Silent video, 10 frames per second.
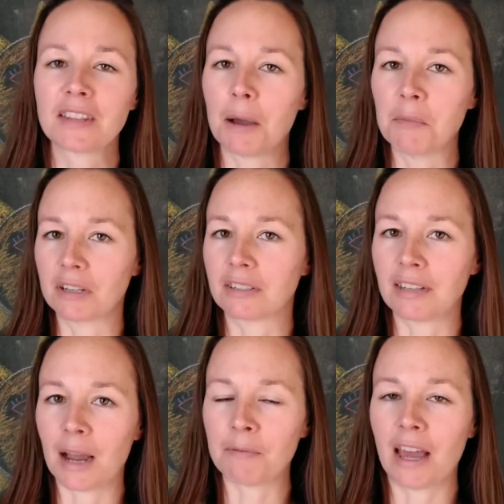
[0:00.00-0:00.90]
I'm going to
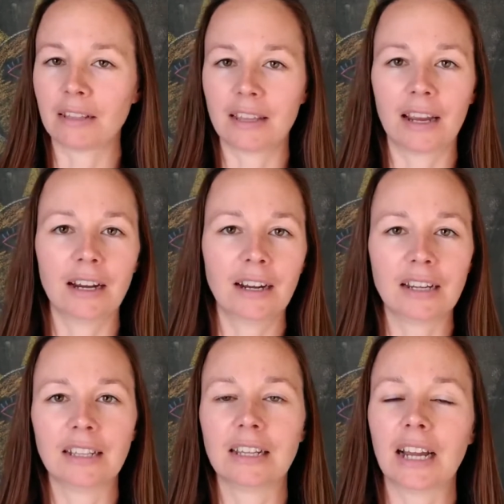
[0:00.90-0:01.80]
stop that there,
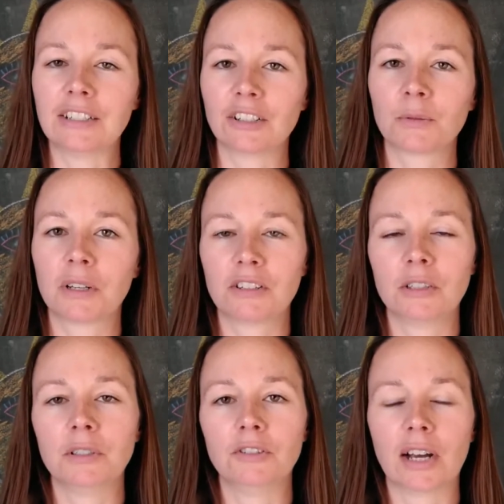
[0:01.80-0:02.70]
and then I just wanted
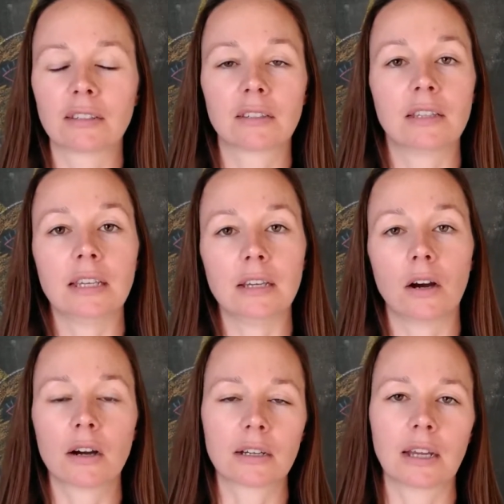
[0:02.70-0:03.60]
to address the
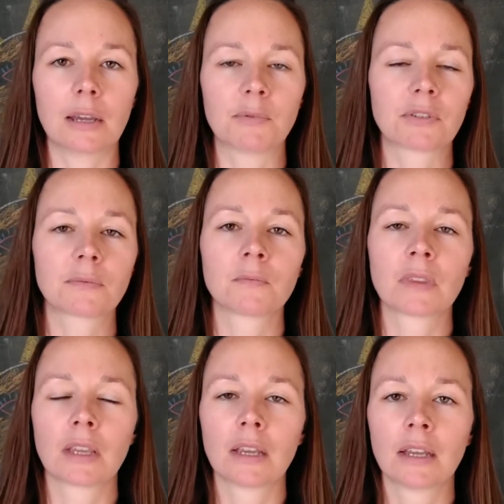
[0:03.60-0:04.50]
archetypes
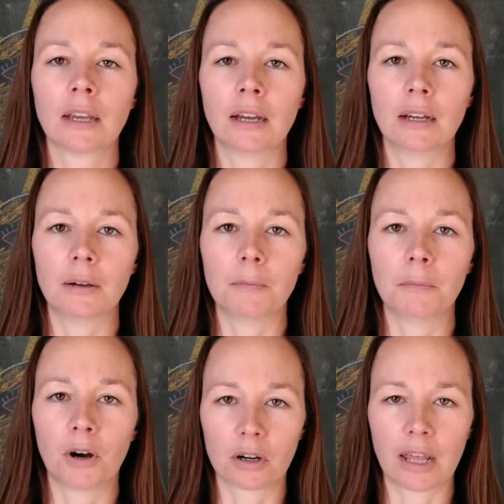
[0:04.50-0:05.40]

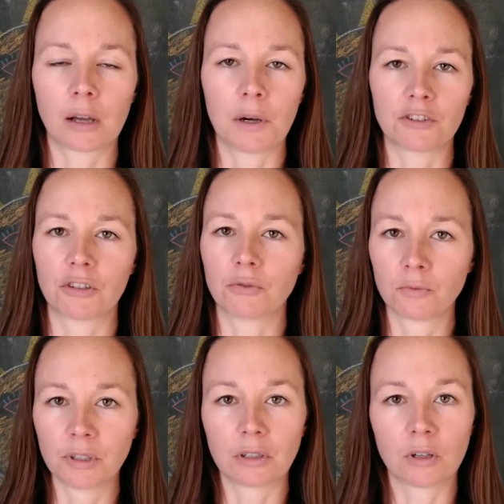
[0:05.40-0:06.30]
part of that
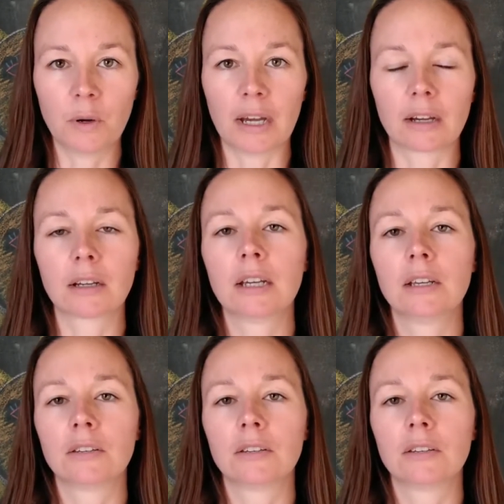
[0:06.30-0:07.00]
question real quick.